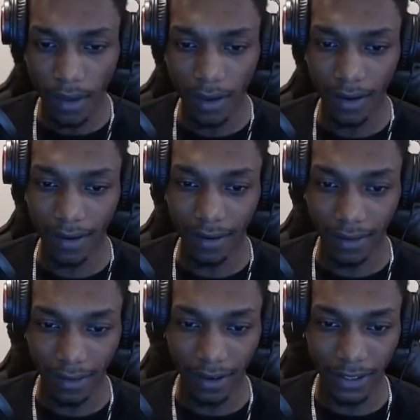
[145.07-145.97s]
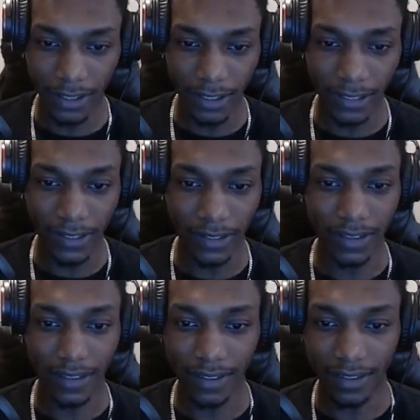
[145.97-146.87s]
under
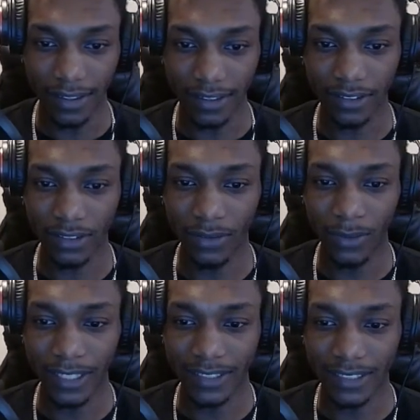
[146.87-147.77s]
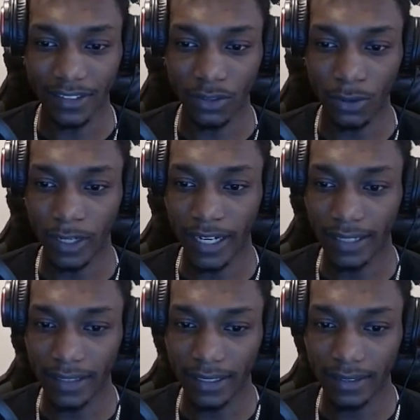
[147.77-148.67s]
where it says score
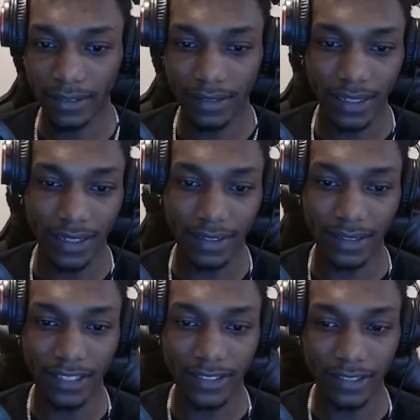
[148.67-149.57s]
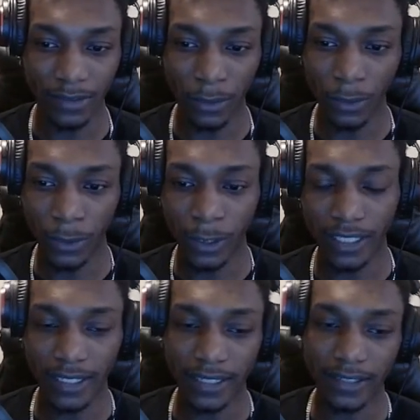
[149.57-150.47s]
at least, there's a reward
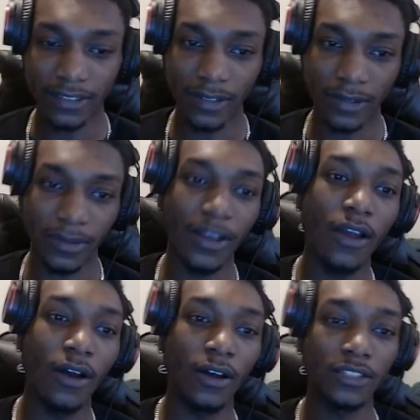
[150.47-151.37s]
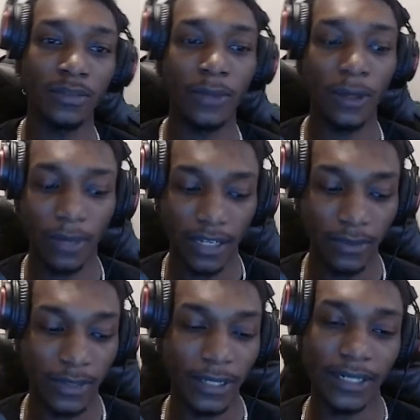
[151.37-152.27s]
there. So on the small
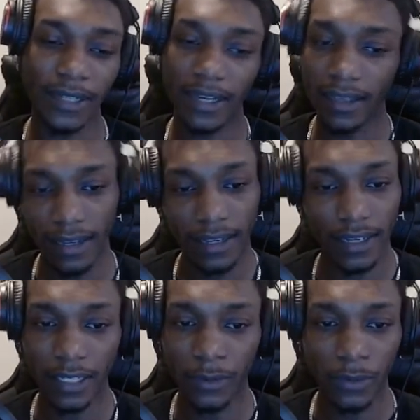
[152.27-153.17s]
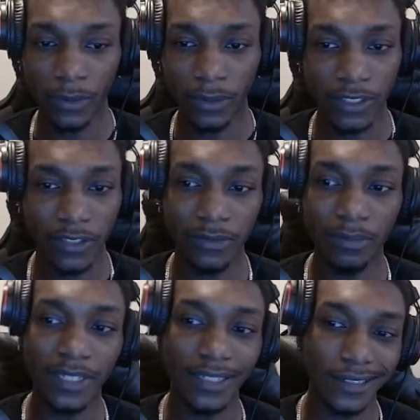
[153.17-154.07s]
bind, we're not getting any rewards
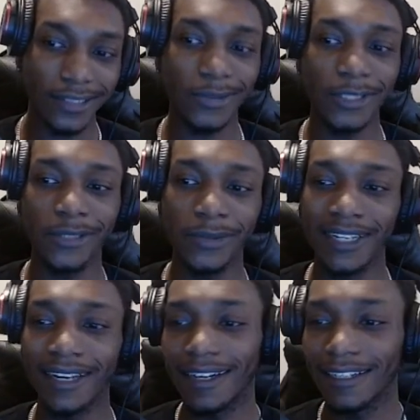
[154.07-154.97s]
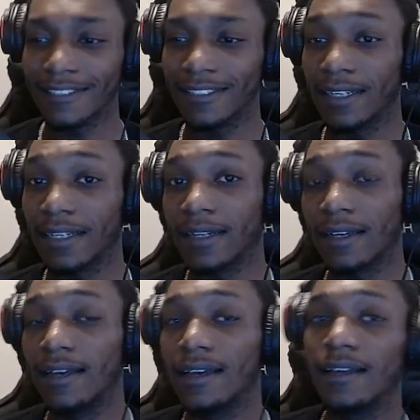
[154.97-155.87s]
because we're doing a higher stake.
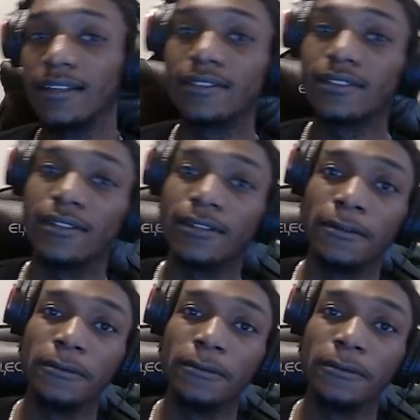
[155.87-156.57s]
So